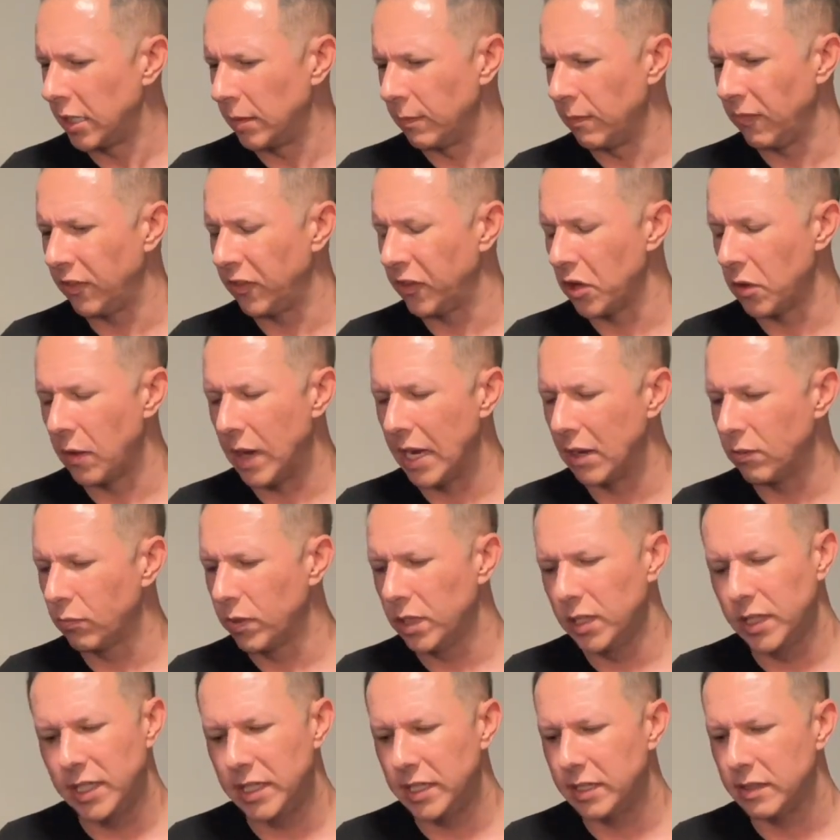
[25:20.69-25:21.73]
So I
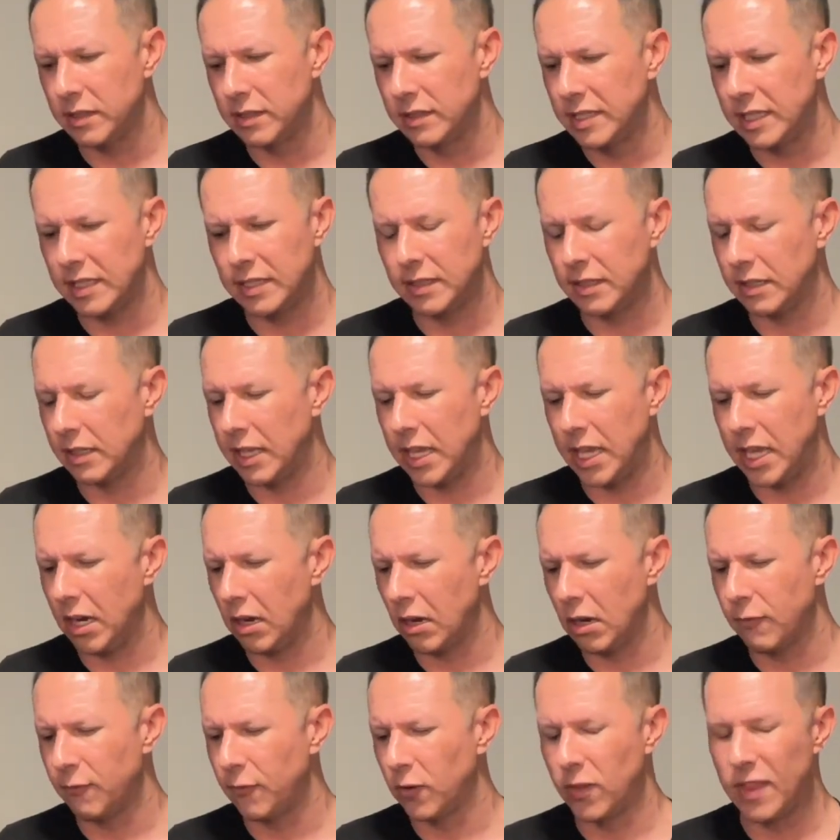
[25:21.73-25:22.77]
really didn't
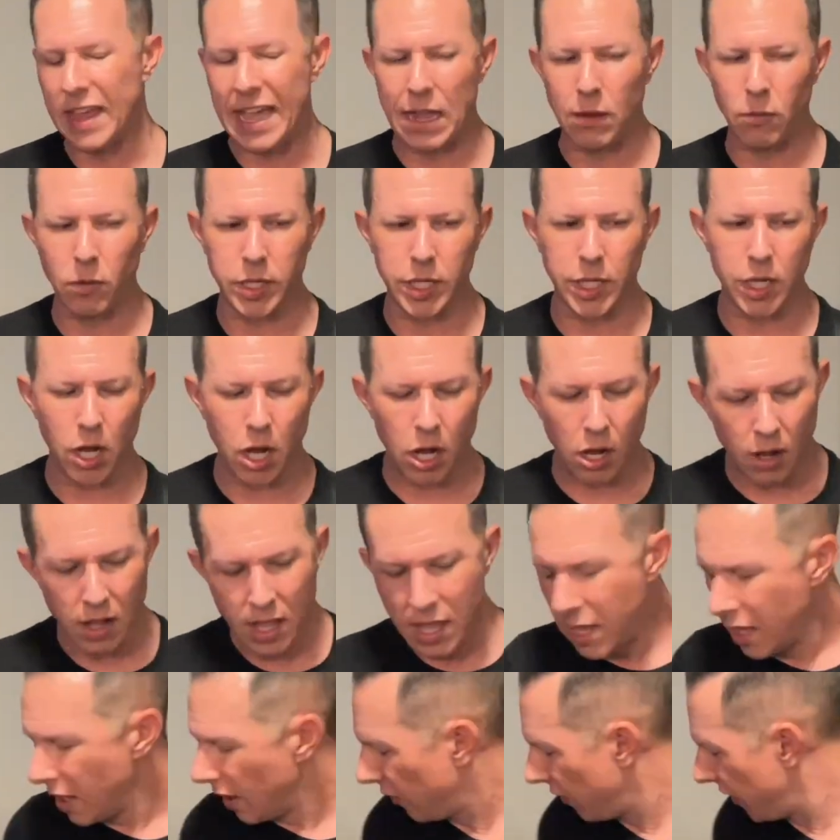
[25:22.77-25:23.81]
care for that one at all.
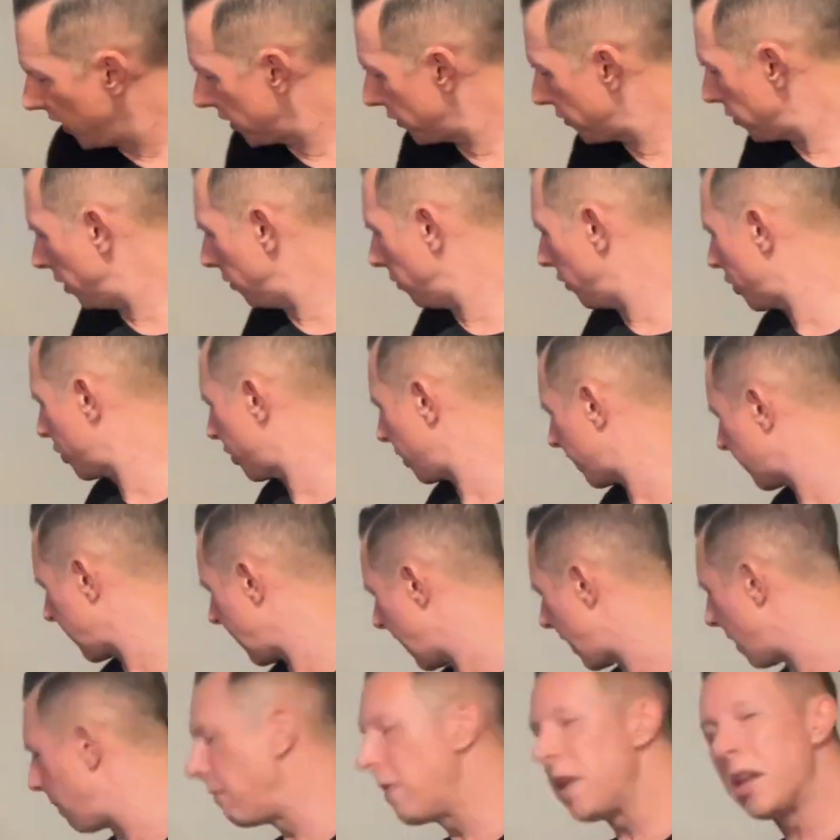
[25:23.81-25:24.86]
This one was just
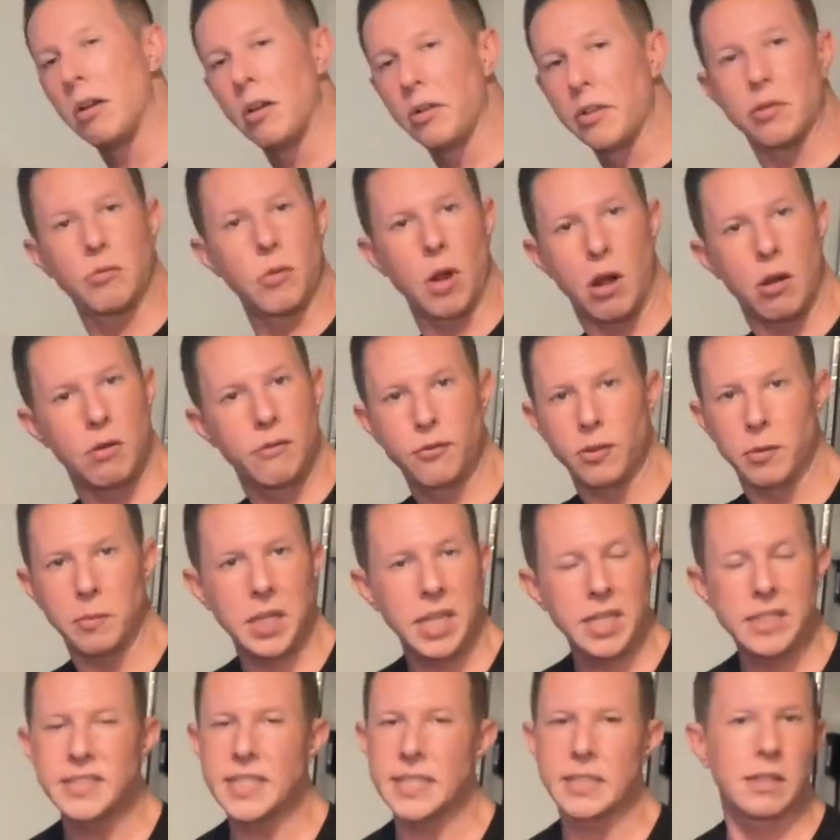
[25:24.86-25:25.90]
kind of middle of the road for
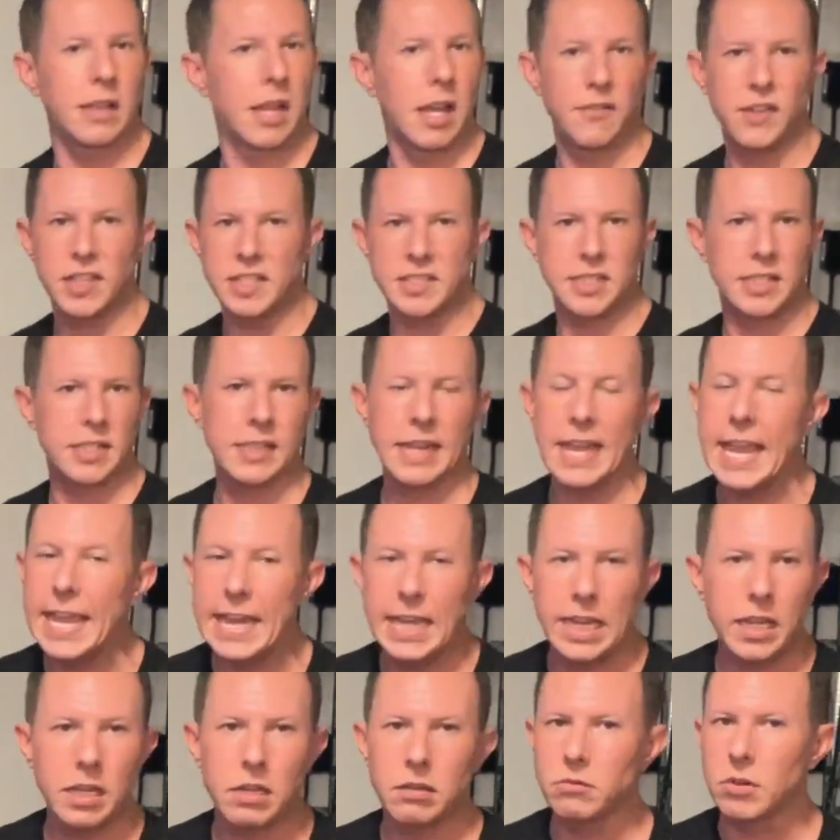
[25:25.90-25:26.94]
me. Didn't love it, didn't hate
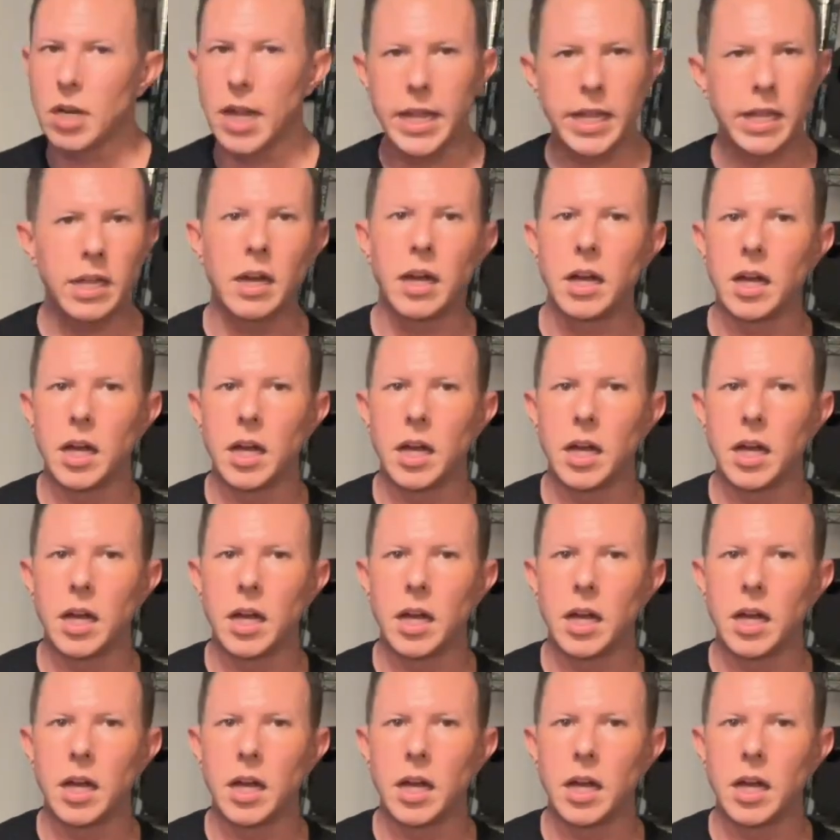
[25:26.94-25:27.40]
it, right?